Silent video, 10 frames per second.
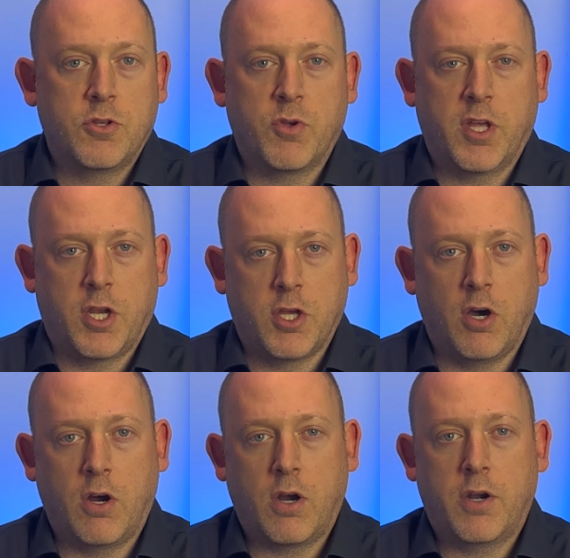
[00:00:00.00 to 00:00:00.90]
You can get a
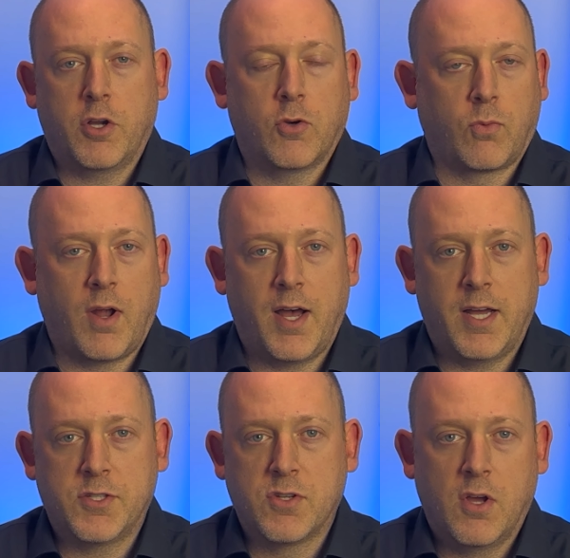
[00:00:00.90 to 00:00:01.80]
yard, a
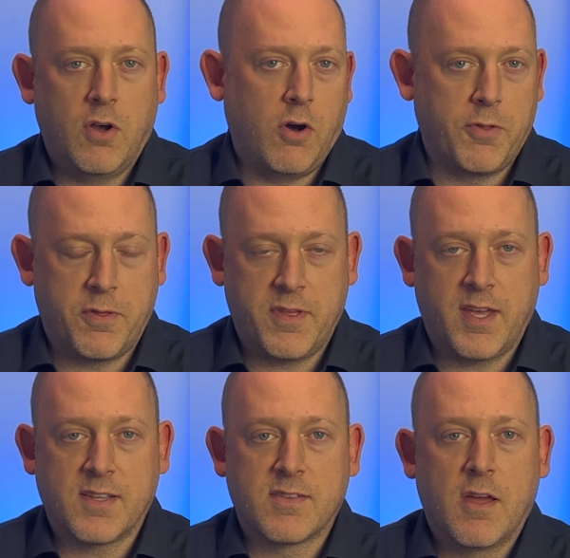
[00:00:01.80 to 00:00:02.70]
garage, all the
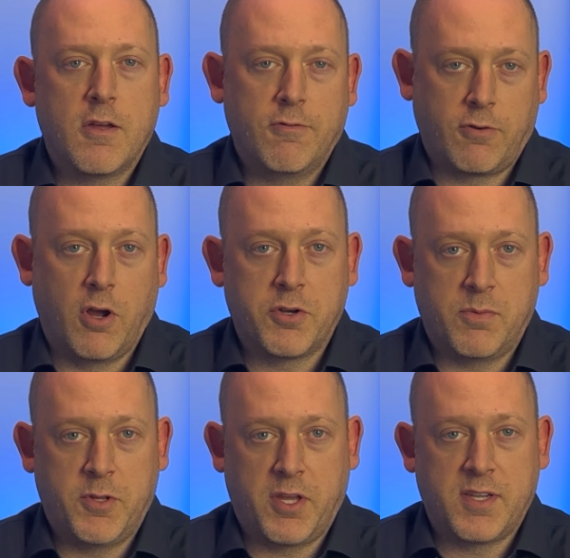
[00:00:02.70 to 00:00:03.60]
things for under a
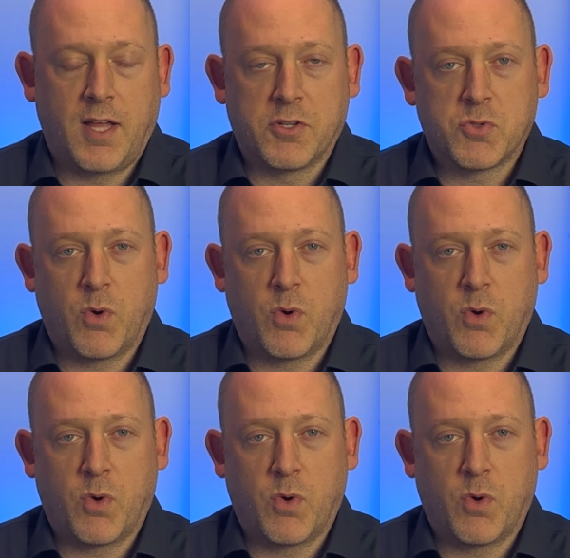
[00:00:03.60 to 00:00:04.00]
million dollars.